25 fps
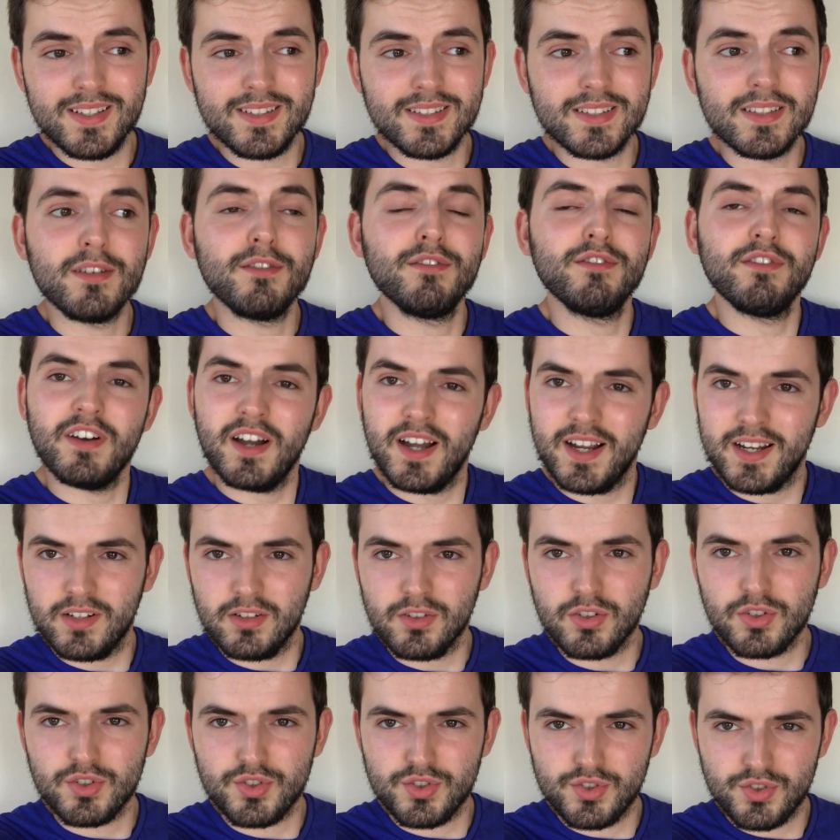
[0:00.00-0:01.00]
is the
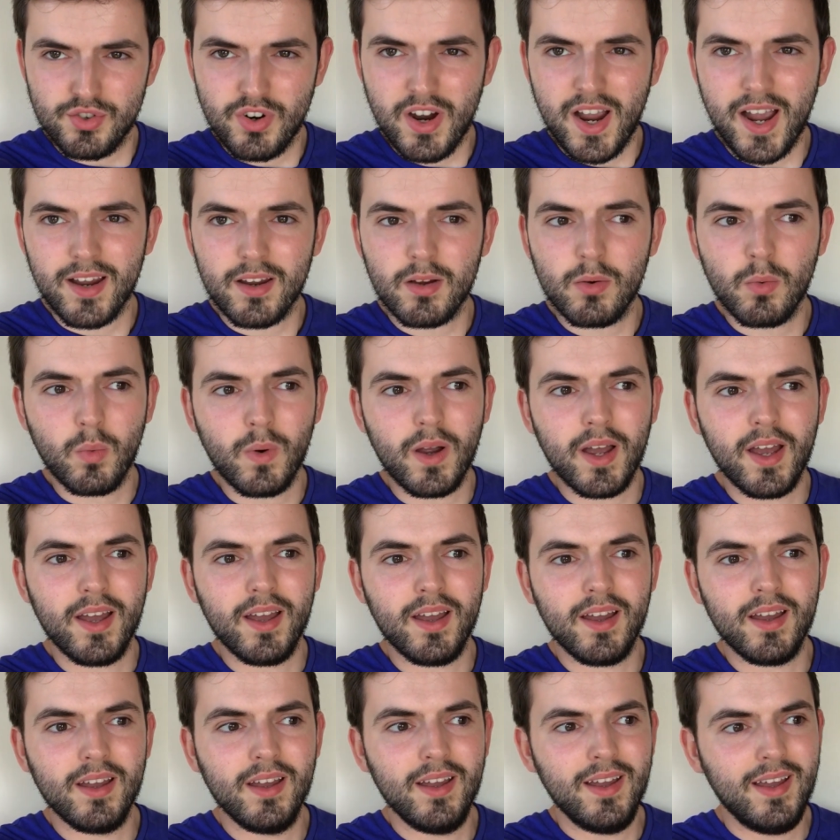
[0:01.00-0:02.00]
final track
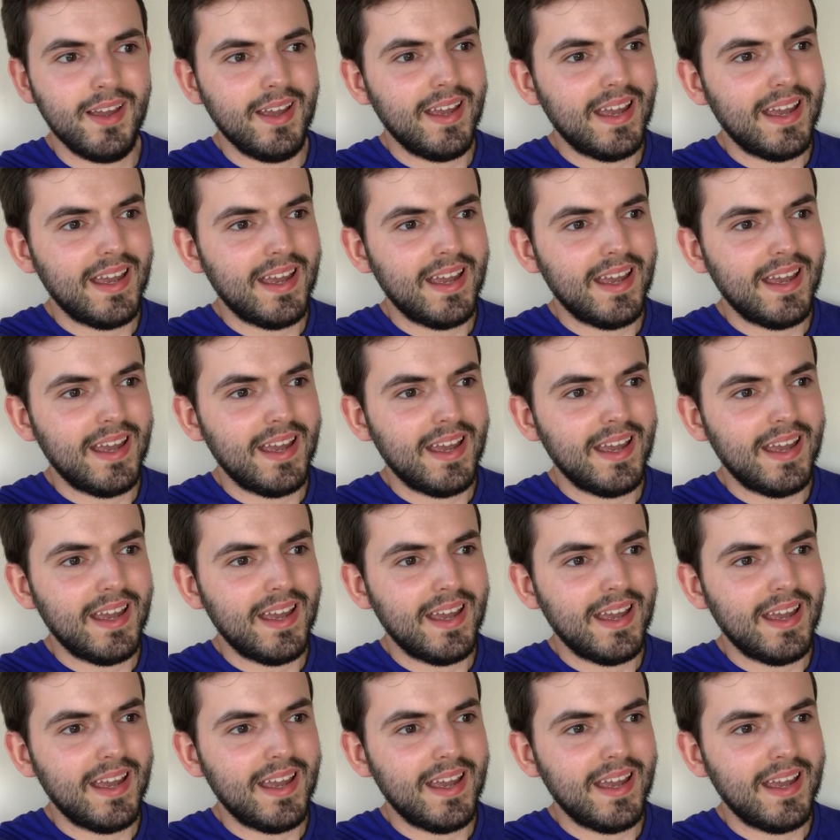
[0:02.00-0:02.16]
where